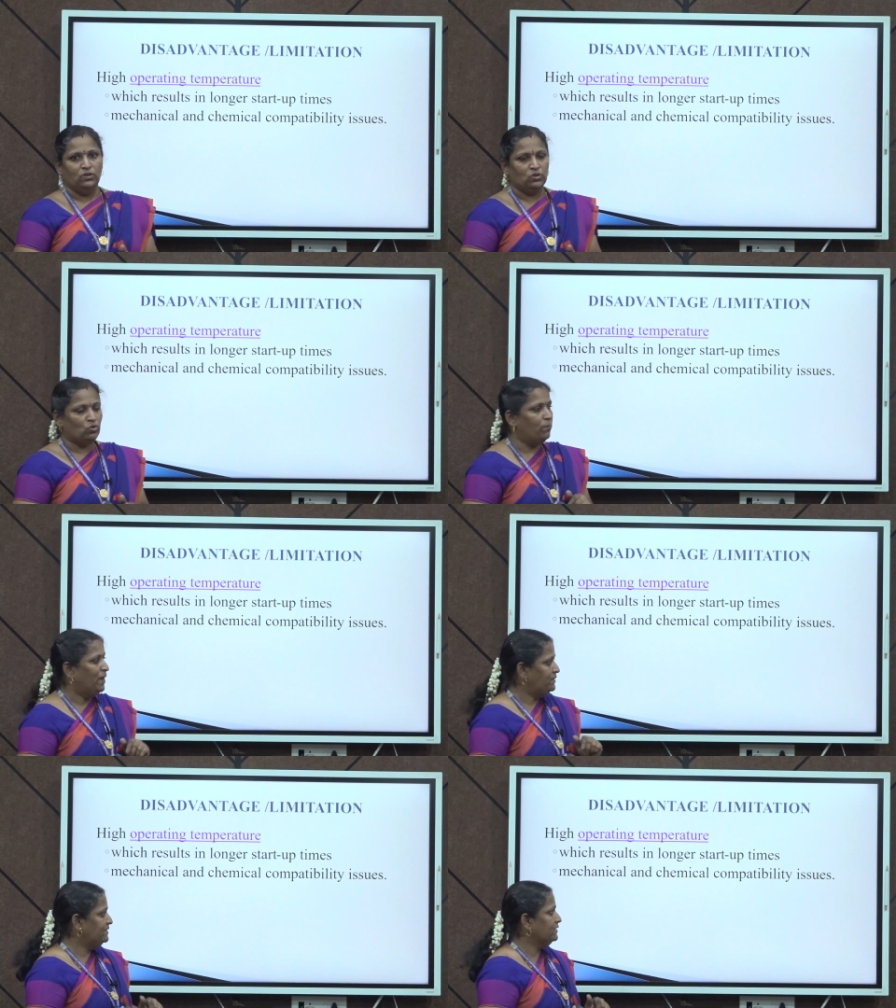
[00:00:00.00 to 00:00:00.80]
So,
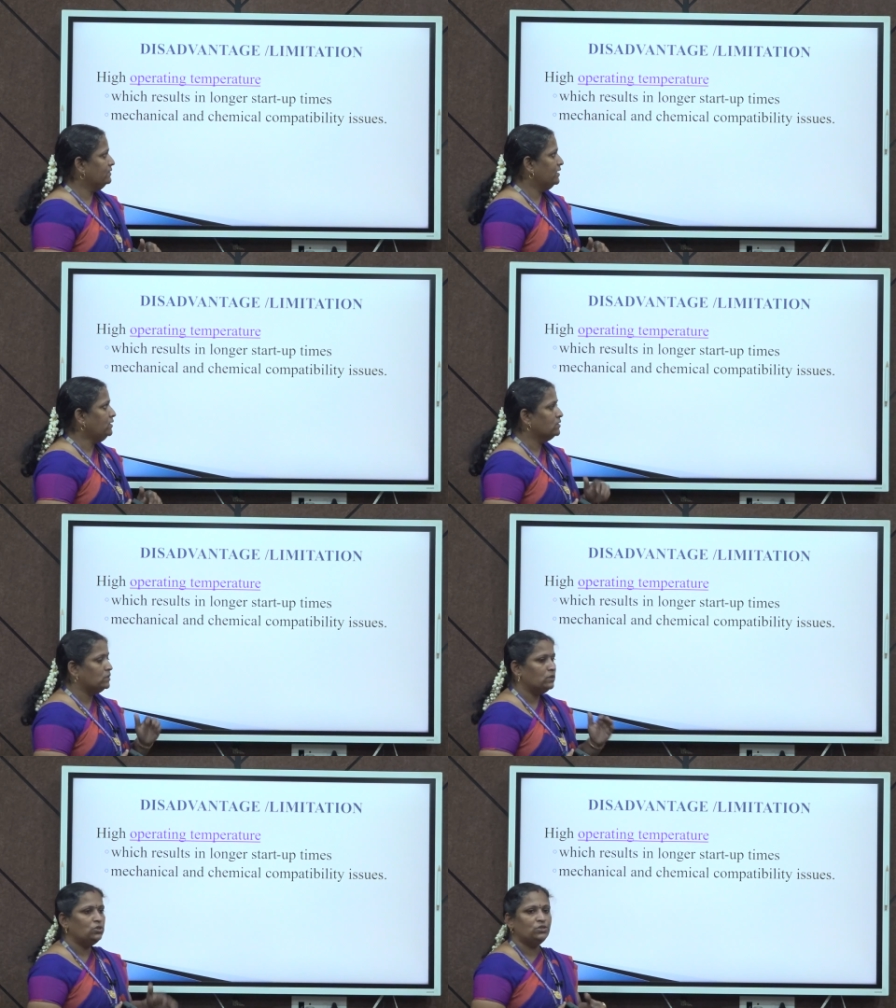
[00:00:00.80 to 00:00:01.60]
but still then
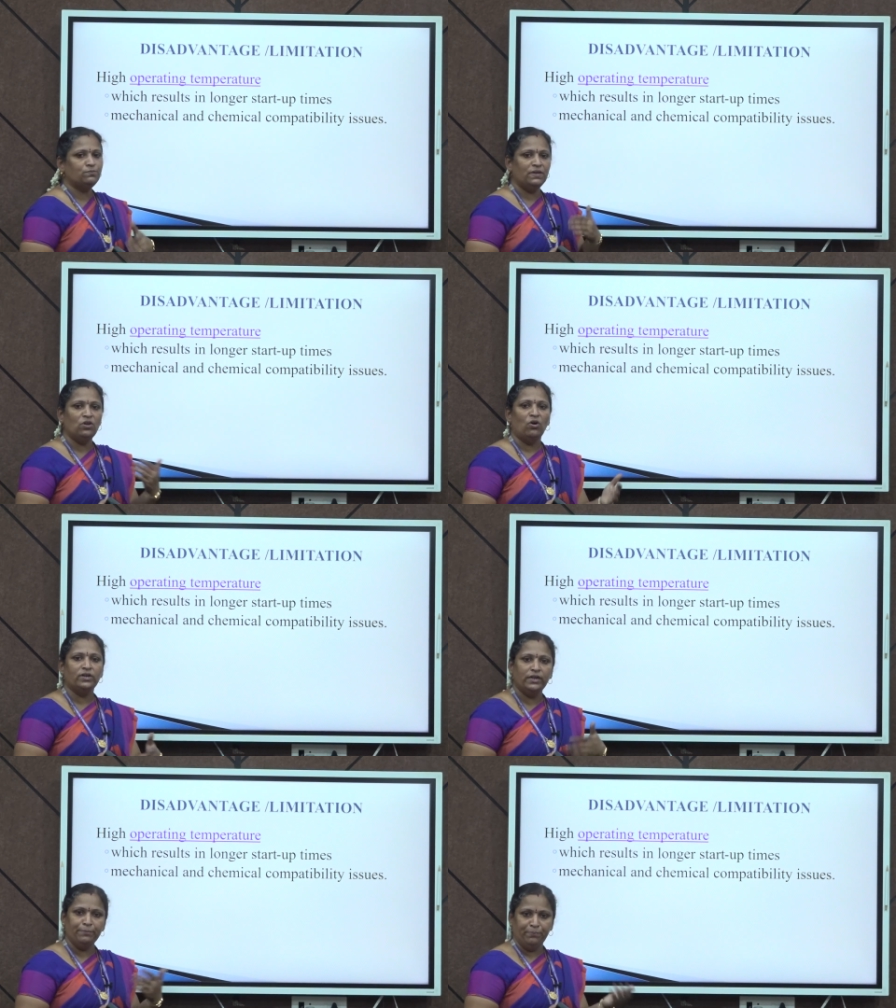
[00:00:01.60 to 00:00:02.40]
research has been
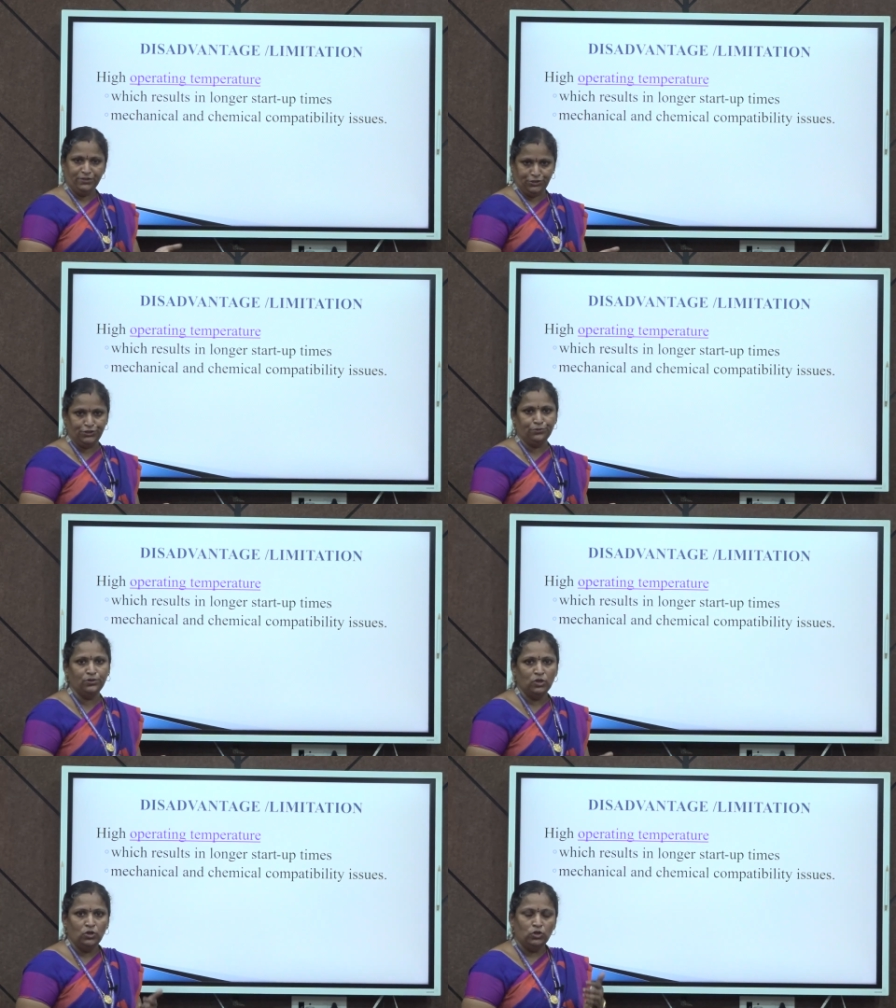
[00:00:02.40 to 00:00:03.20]
hotly pursued
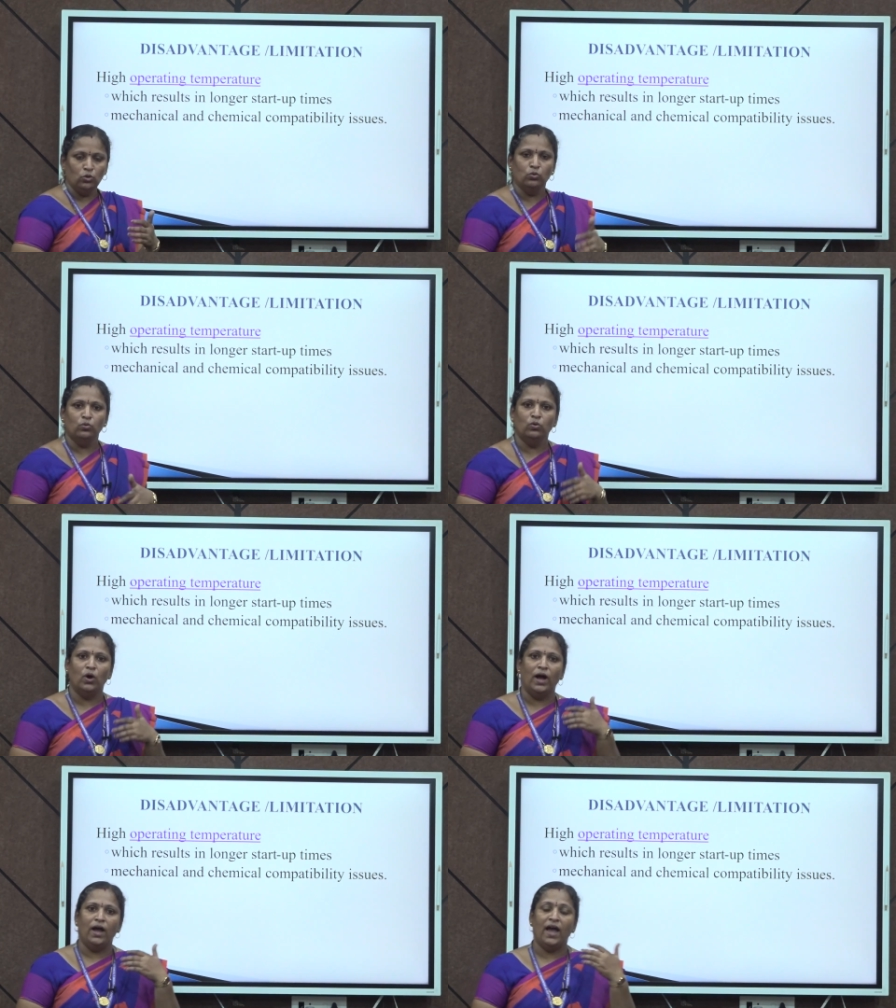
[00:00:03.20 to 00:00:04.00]
to
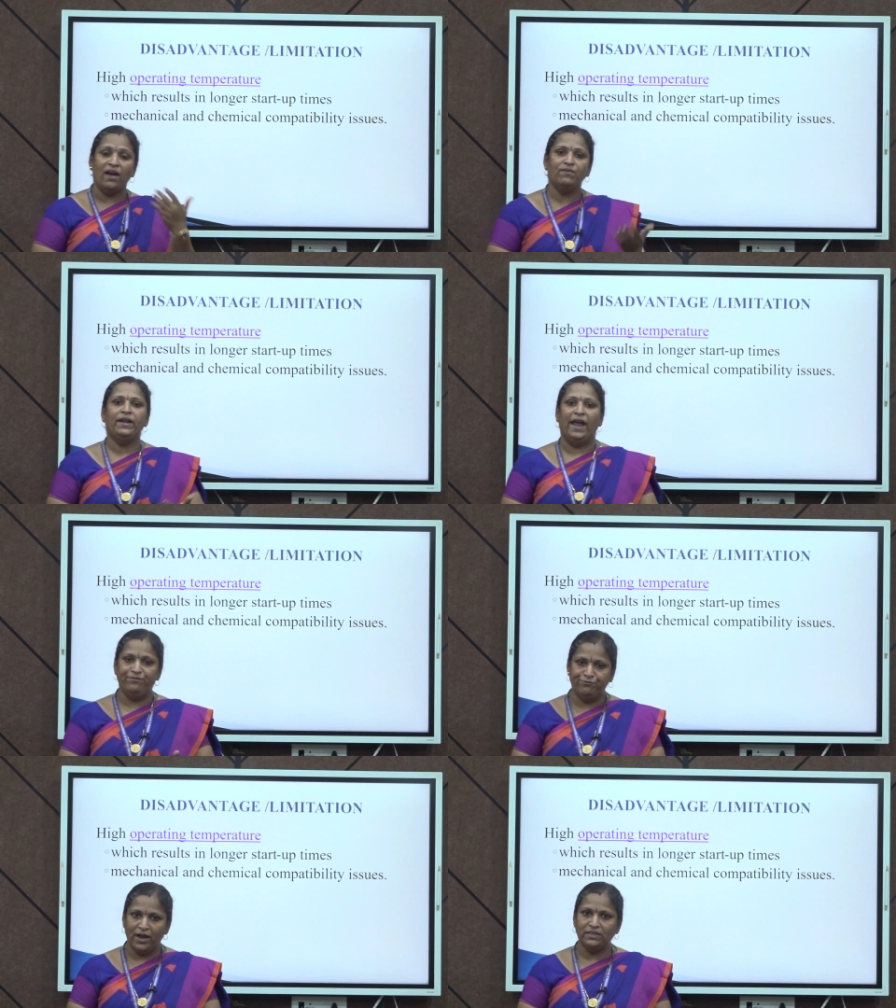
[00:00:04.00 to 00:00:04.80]
uh, have an
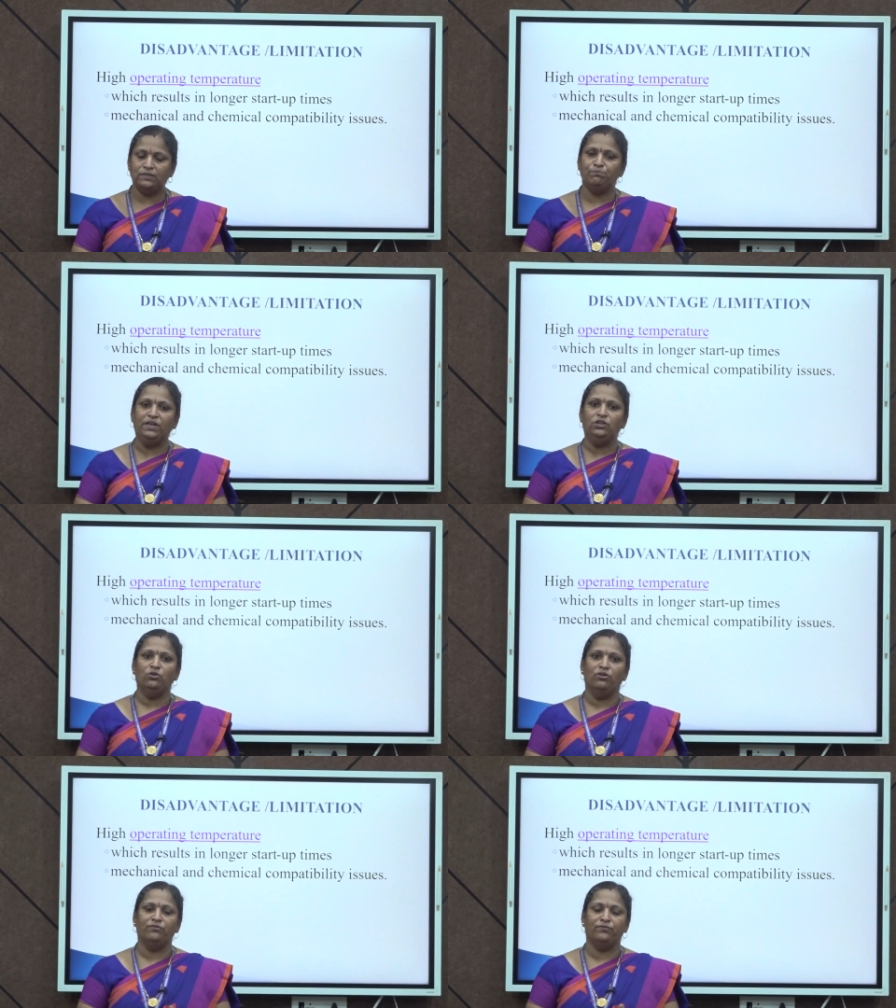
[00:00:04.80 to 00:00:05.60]
advancement
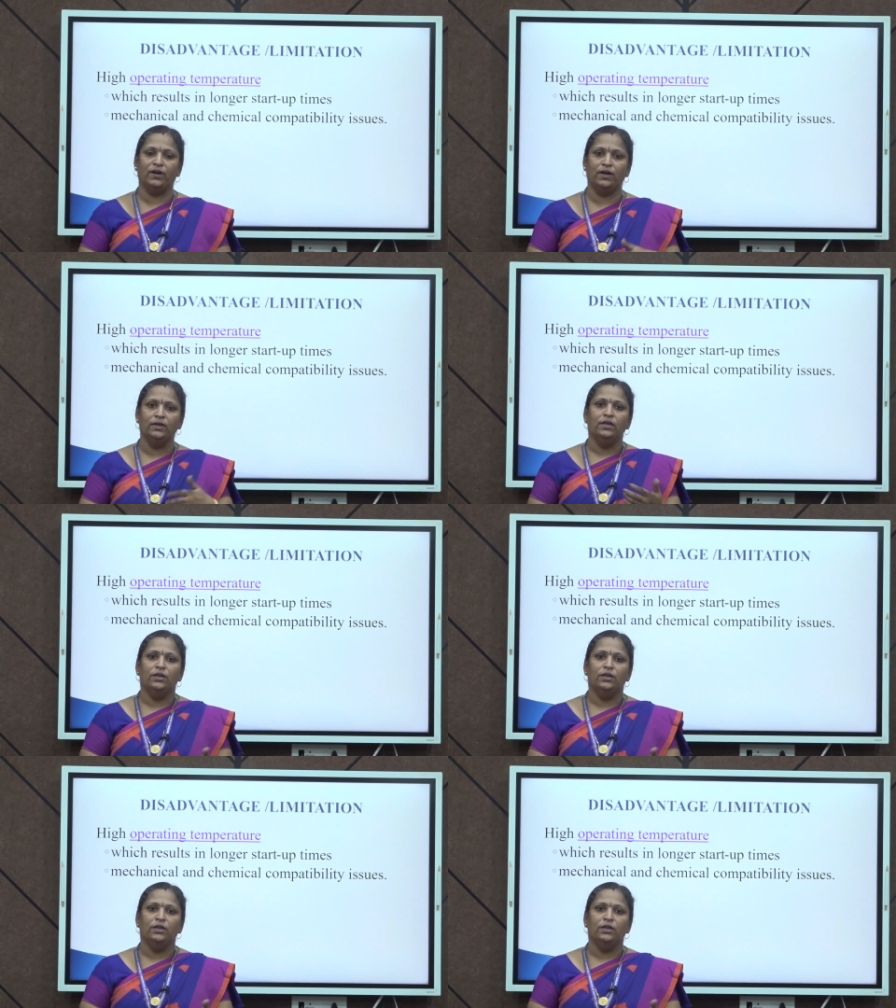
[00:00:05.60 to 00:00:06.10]
of uh,